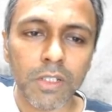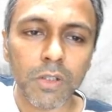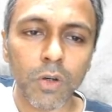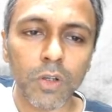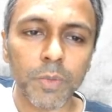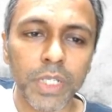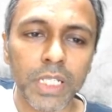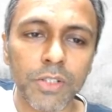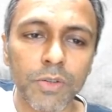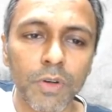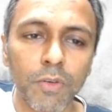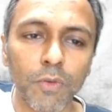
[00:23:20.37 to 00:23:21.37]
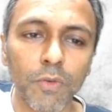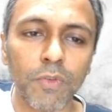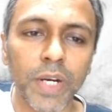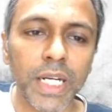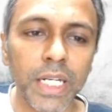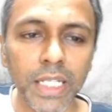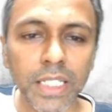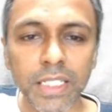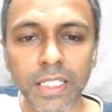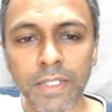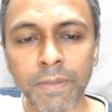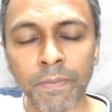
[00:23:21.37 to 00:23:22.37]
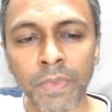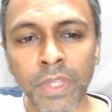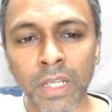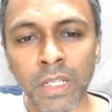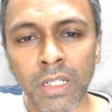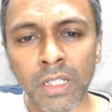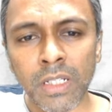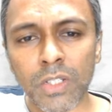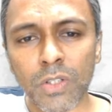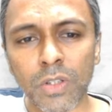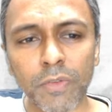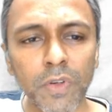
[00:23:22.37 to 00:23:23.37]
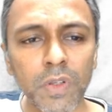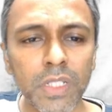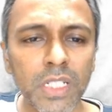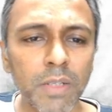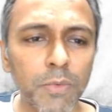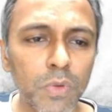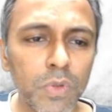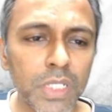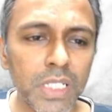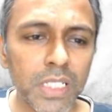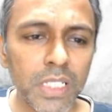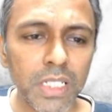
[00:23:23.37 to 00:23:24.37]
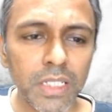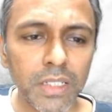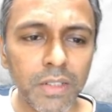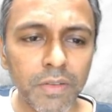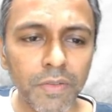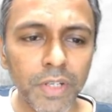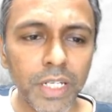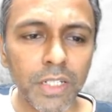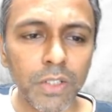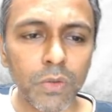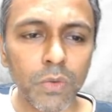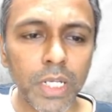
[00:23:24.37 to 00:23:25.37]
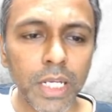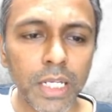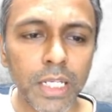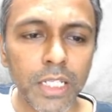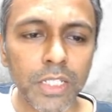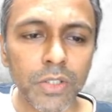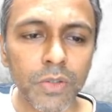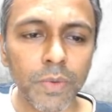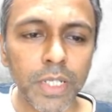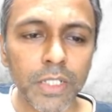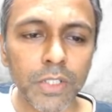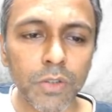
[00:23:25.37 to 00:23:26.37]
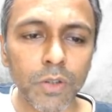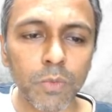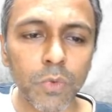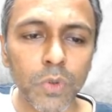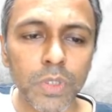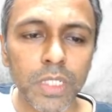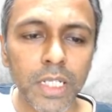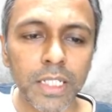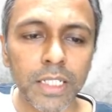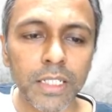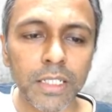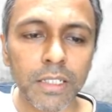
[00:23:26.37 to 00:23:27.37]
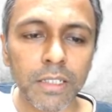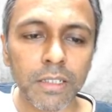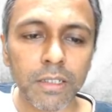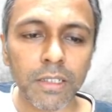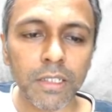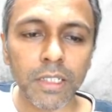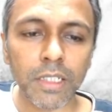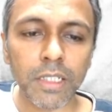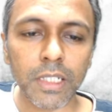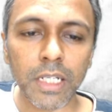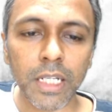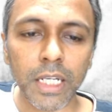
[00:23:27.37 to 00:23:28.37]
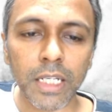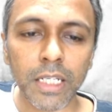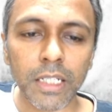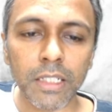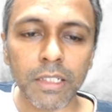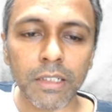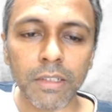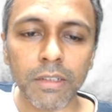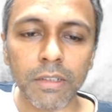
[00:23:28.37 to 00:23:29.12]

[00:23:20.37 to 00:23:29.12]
Solve means you have to find x. So the first step looks easy. We can do taking squares on both sides. Taking